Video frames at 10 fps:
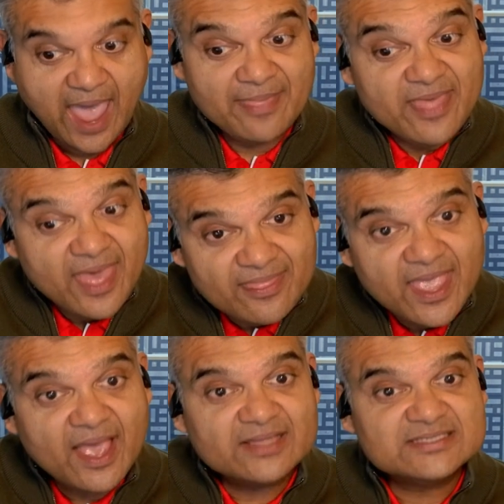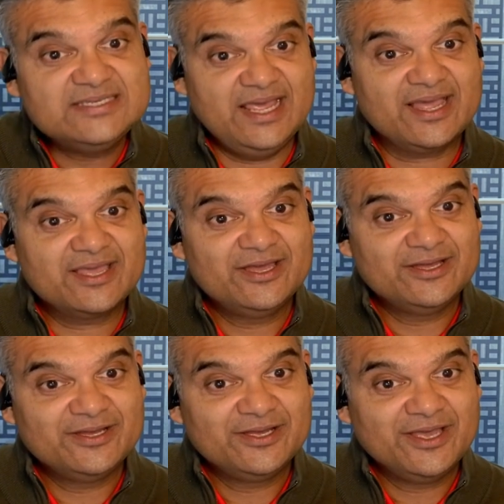And then they unstick.
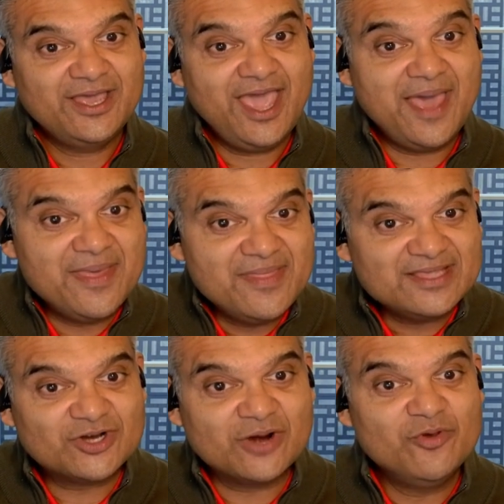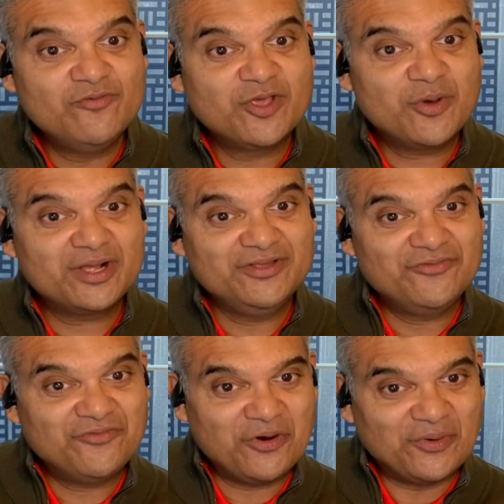And then they start moving quickly
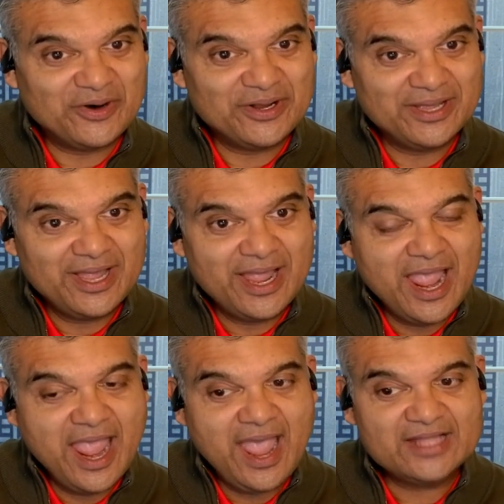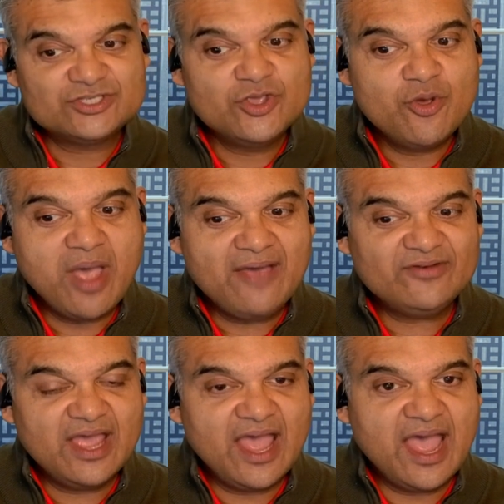forward. And so you
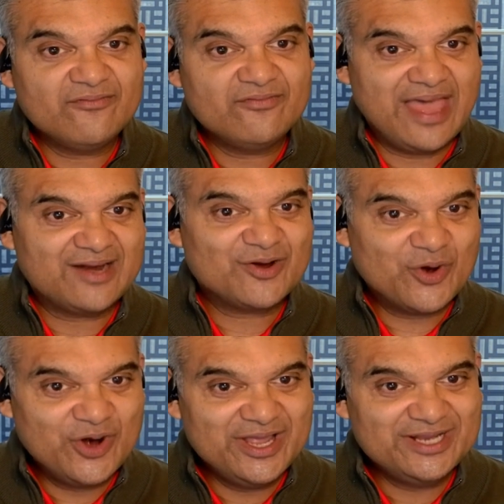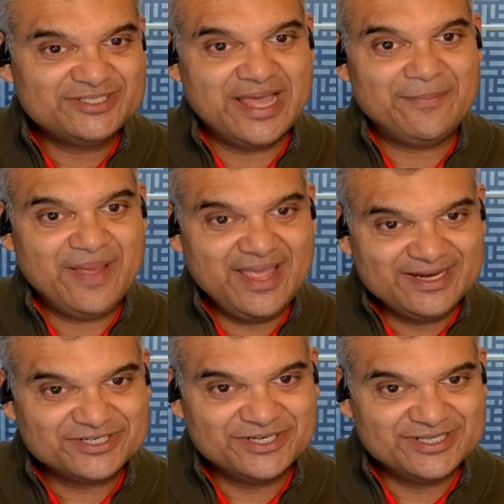have to have that courage, that
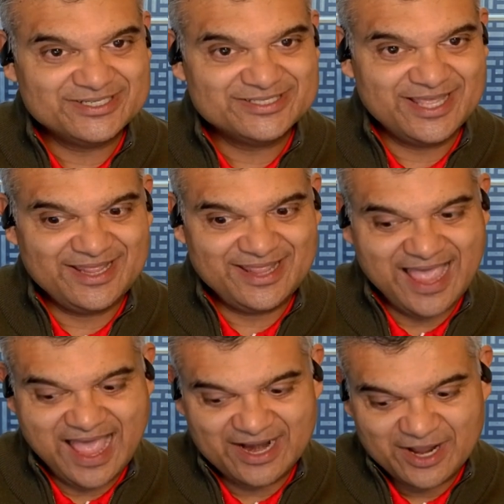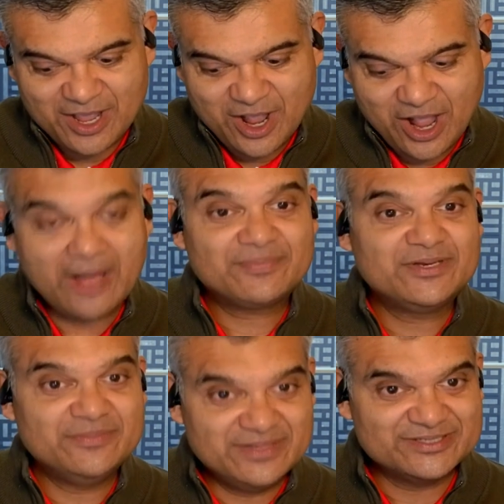patience, and that
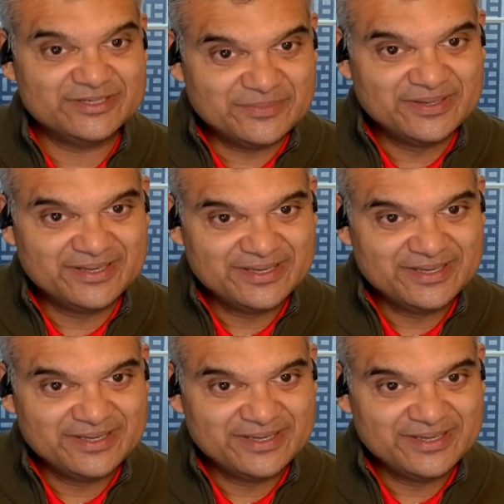optimism